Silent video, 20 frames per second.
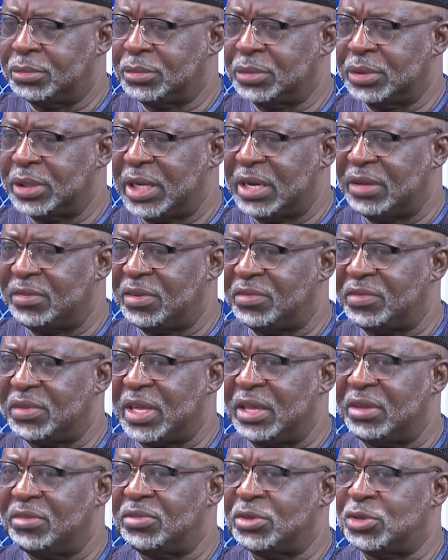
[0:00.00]
NFF
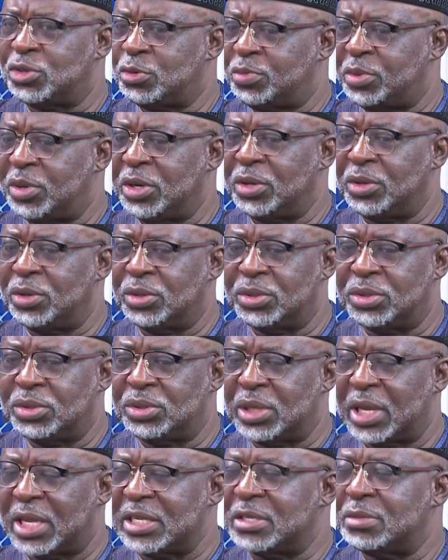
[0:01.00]
gave the Super Eagles
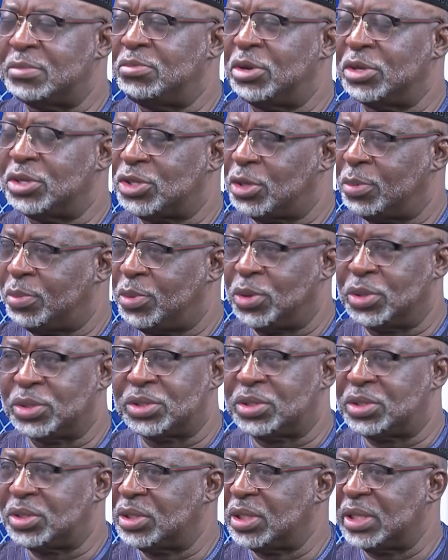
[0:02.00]
as much support
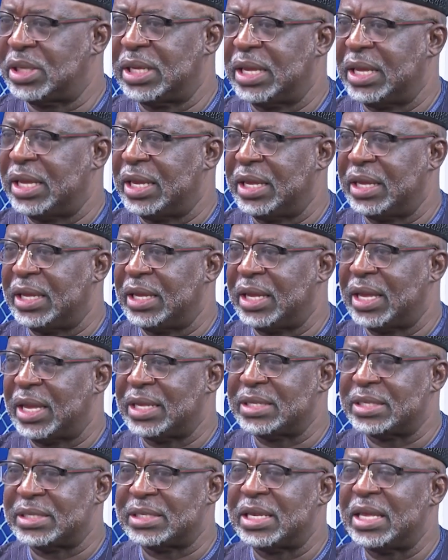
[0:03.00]

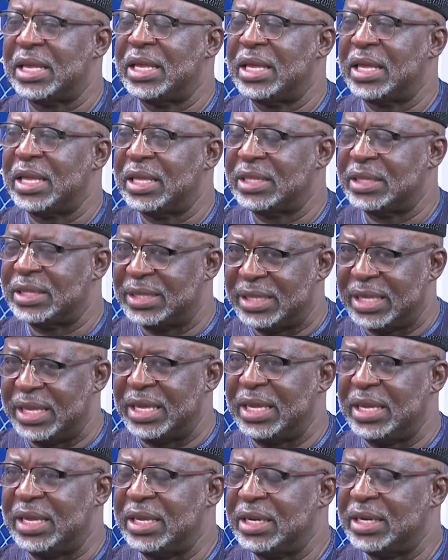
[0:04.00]
as
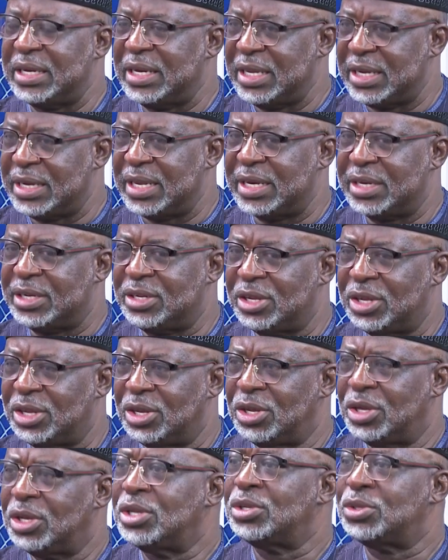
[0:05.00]
they needed
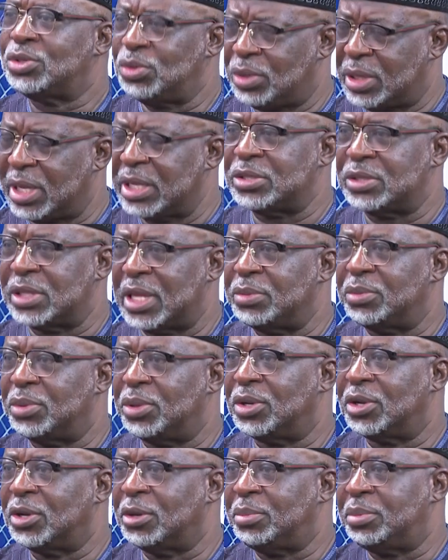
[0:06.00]
to get to that World
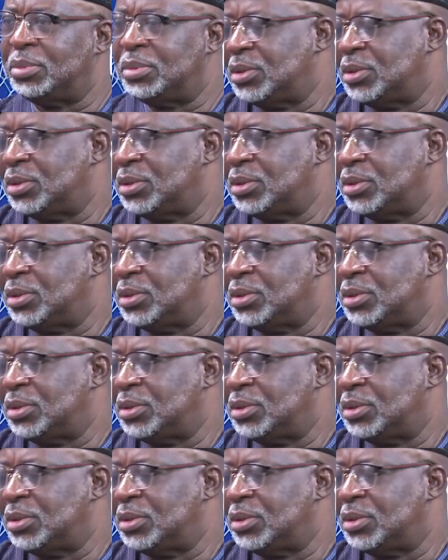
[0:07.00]
Cup.